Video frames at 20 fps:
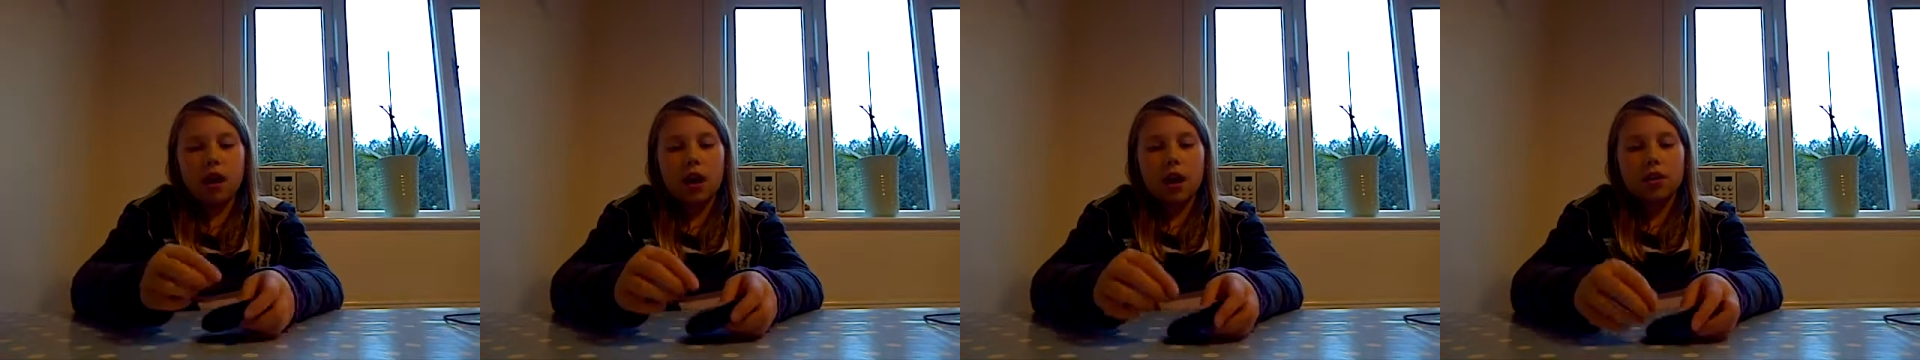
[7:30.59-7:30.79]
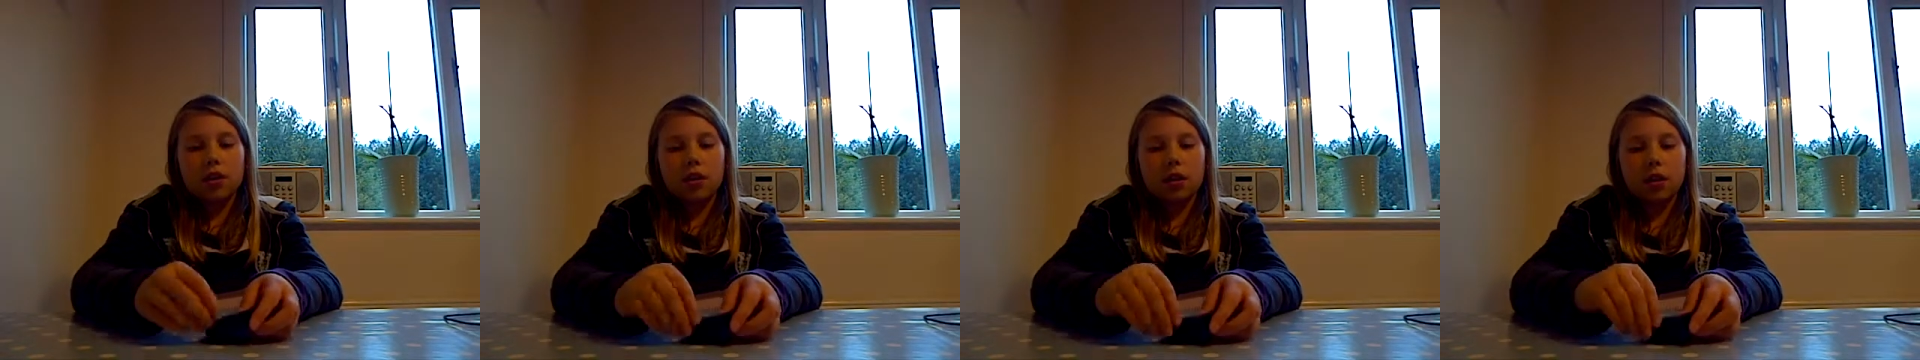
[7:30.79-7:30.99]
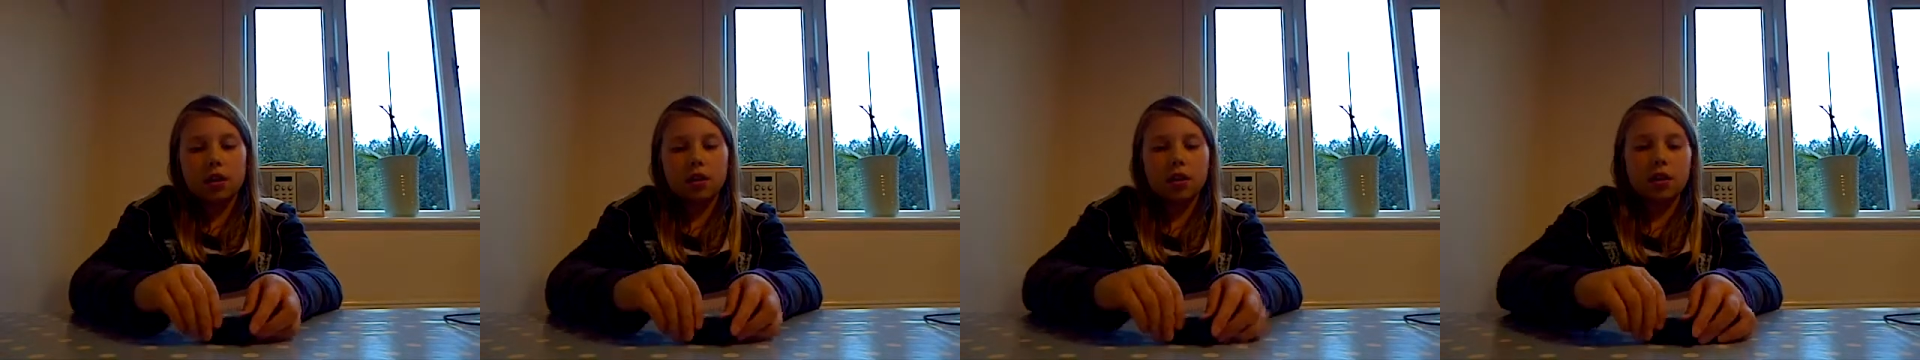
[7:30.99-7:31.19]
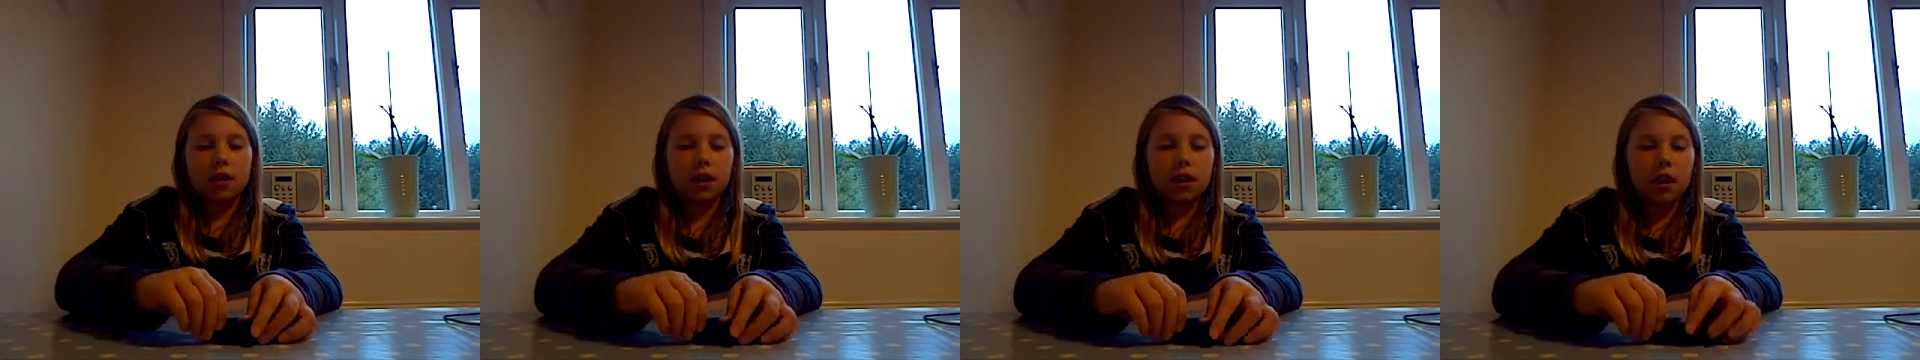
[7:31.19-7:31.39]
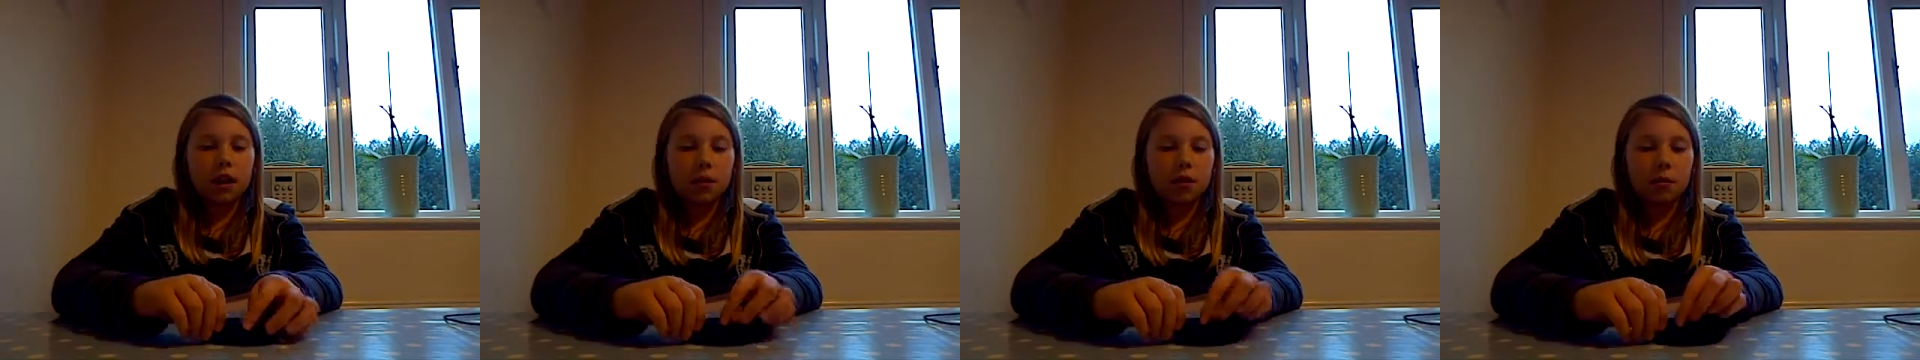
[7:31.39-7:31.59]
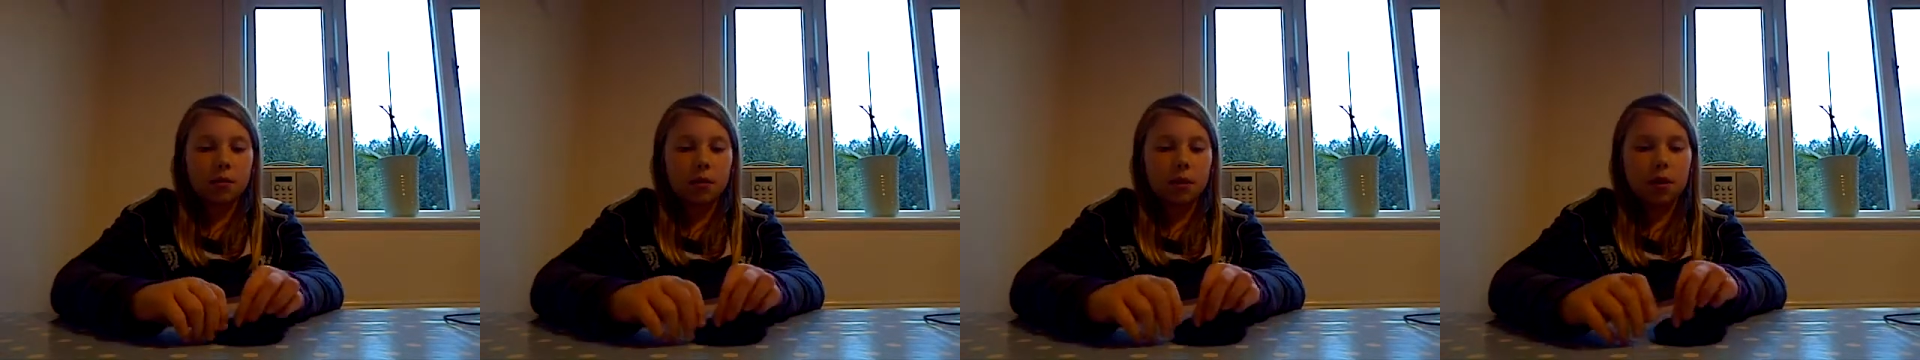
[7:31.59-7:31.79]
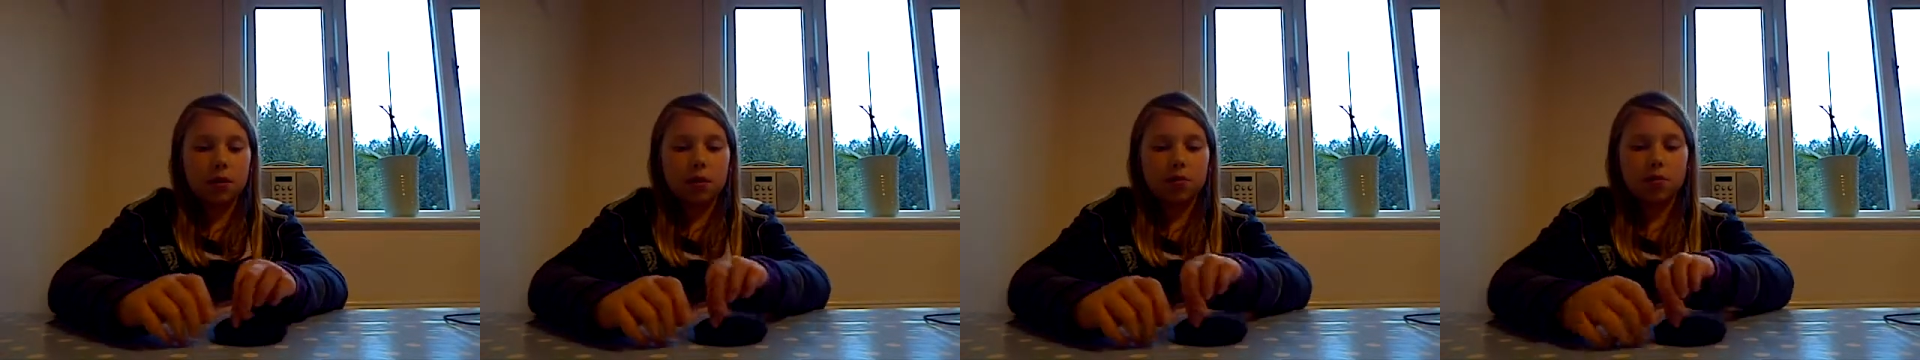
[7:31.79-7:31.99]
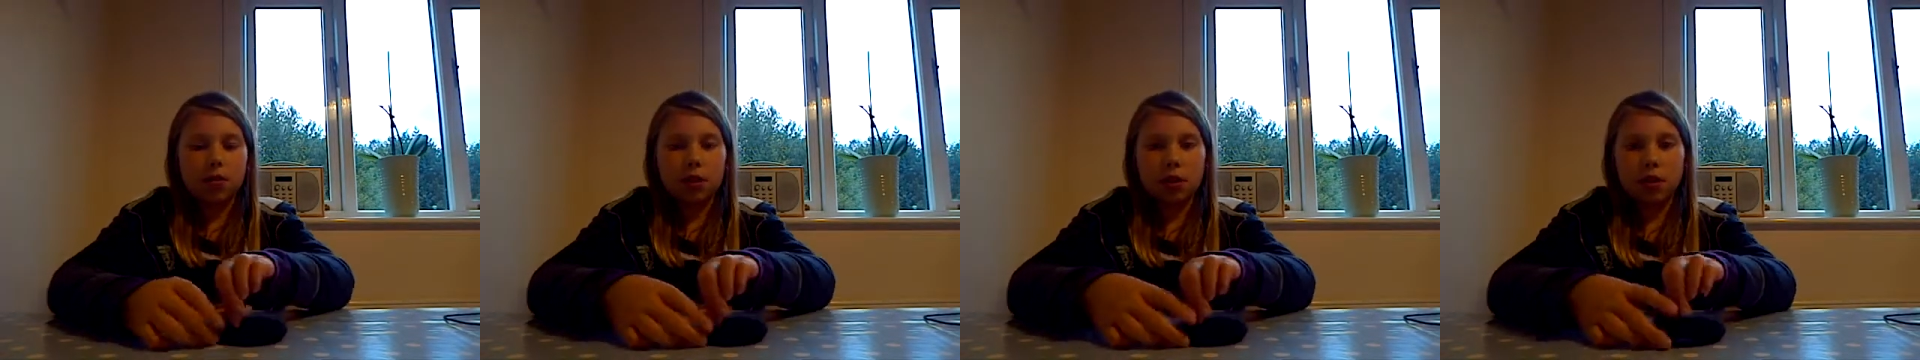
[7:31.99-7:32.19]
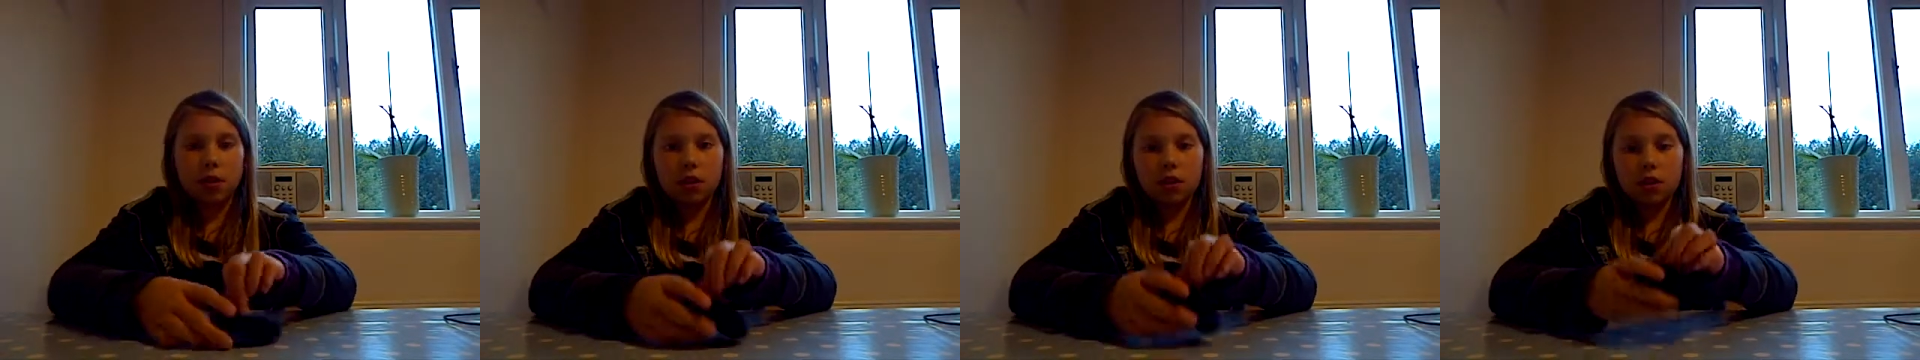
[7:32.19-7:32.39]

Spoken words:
and then get a bit of the